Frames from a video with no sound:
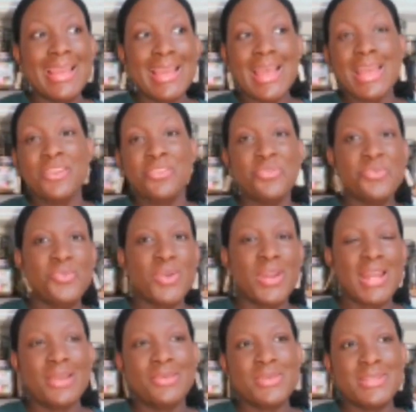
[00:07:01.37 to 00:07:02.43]
I knew when
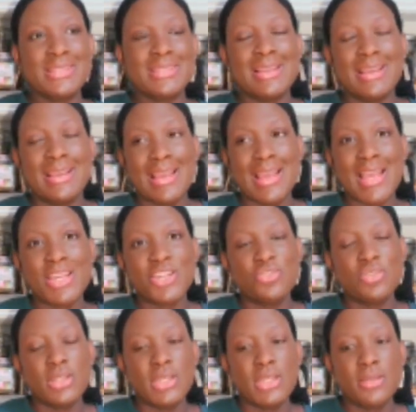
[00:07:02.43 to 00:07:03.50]
I was
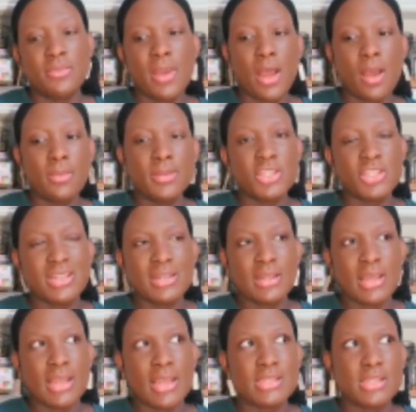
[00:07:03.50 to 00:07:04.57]
actually publishing it,
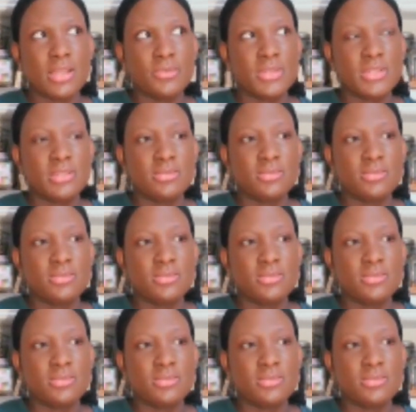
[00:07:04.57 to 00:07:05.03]
I guess I was